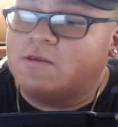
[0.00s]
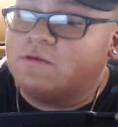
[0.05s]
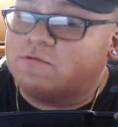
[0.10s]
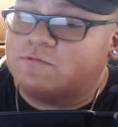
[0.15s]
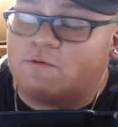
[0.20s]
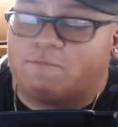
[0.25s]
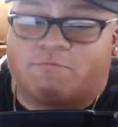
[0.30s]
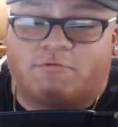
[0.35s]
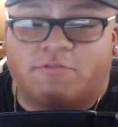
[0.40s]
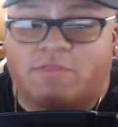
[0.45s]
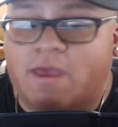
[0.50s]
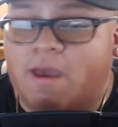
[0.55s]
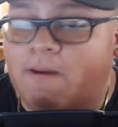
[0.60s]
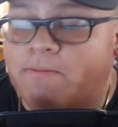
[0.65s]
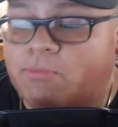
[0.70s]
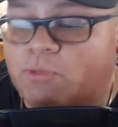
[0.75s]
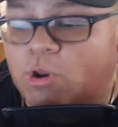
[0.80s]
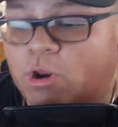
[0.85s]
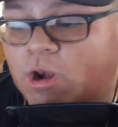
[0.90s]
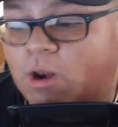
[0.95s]
So for
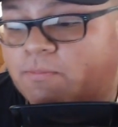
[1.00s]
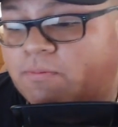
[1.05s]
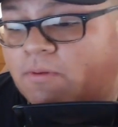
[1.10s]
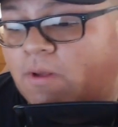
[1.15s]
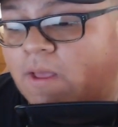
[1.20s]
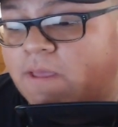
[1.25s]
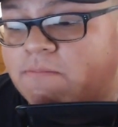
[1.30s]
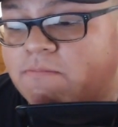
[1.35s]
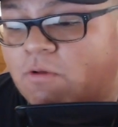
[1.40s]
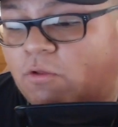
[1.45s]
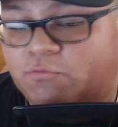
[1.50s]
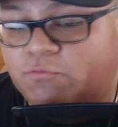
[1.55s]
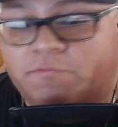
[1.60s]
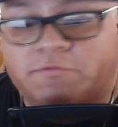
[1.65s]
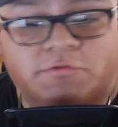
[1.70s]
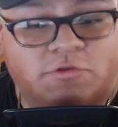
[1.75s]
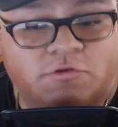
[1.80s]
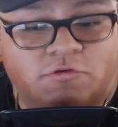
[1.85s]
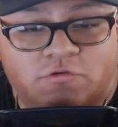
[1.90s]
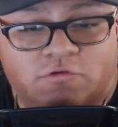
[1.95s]
them, they're going to probably melt
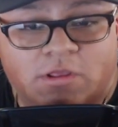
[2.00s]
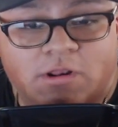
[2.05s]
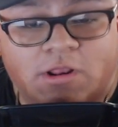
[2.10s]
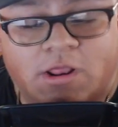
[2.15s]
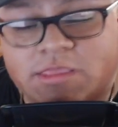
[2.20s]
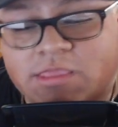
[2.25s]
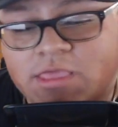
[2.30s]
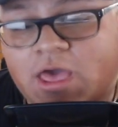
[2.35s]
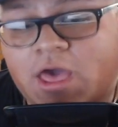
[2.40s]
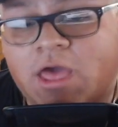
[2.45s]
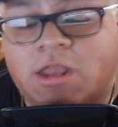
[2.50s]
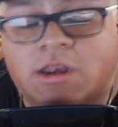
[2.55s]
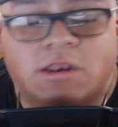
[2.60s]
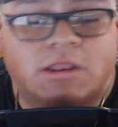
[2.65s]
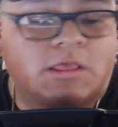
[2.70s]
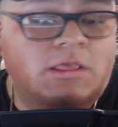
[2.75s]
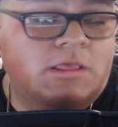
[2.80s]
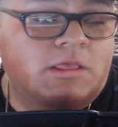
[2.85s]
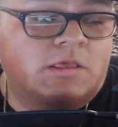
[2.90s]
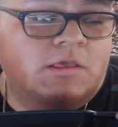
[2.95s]
over this shit. Again,
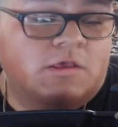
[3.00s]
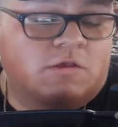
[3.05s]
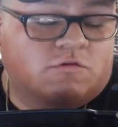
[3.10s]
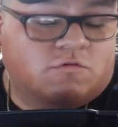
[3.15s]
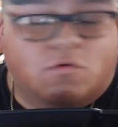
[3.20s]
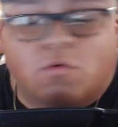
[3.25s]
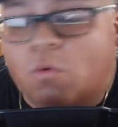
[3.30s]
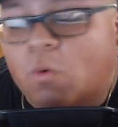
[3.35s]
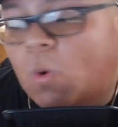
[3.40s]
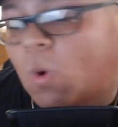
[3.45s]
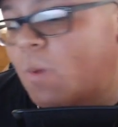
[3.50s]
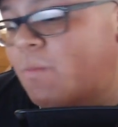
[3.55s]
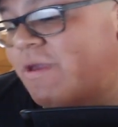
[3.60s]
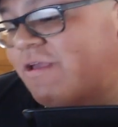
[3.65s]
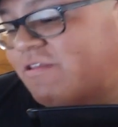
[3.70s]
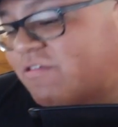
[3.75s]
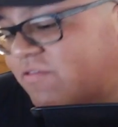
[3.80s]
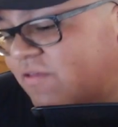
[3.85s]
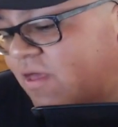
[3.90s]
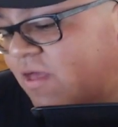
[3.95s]
it's cool, it
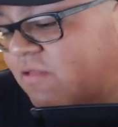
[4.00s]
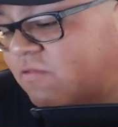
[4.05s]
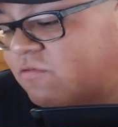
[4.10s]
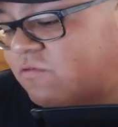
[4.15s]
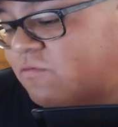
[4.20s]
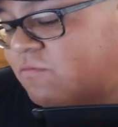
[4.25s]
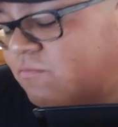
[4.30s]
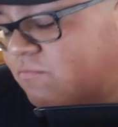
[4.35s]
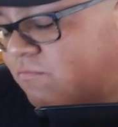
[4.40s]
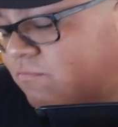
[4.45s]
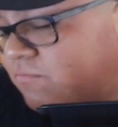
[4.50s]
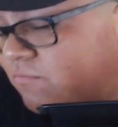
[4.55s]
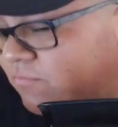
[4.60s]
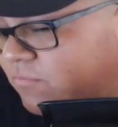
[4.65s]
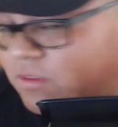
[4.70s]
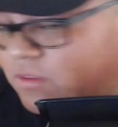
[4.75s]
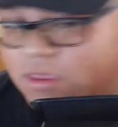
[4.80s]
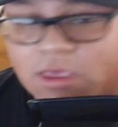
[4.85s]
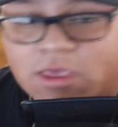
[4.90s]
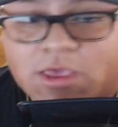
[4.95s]
makes sense,
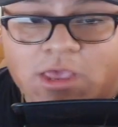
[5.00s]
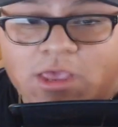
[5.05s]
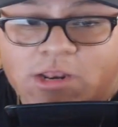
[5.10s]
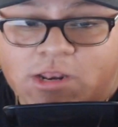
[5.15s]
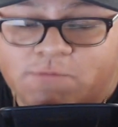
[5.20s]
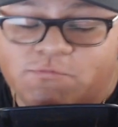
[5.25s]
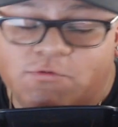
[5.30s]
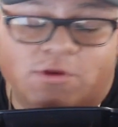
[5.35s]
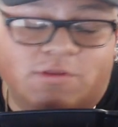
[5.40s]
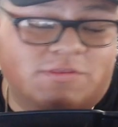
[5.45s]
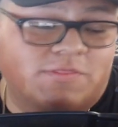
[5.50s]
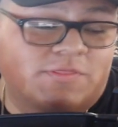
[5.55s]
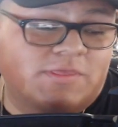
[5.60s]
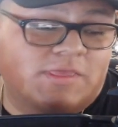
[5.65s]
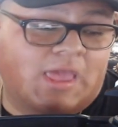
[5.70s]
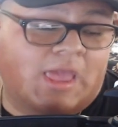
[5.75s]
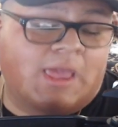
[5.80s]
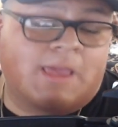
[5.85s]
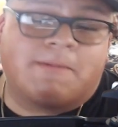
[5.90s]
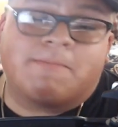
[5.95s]
and if you're into the
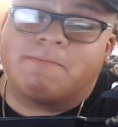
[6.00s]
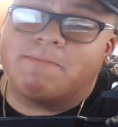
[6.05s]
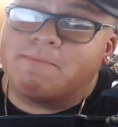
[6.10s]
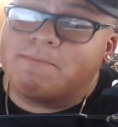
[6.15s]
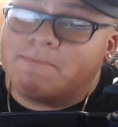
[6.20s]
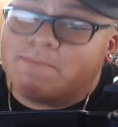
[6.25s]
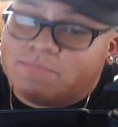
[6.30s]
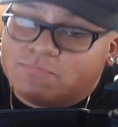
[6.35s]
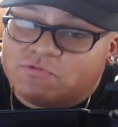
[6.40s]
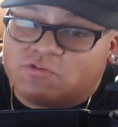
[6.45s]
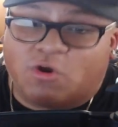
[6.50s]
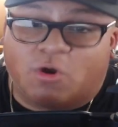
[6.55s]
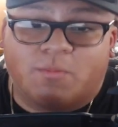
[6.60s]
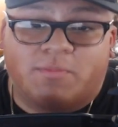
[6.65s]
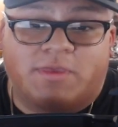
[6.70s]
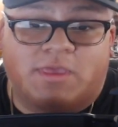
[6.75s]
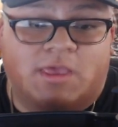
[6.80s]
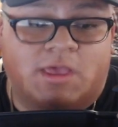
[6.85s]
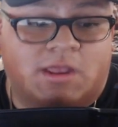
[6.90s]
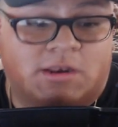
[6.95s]
game, so
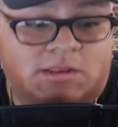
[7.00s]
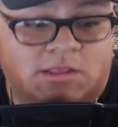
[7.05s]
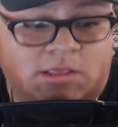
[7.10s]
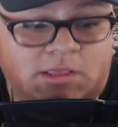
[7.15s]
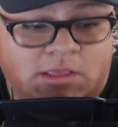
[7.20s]
be it.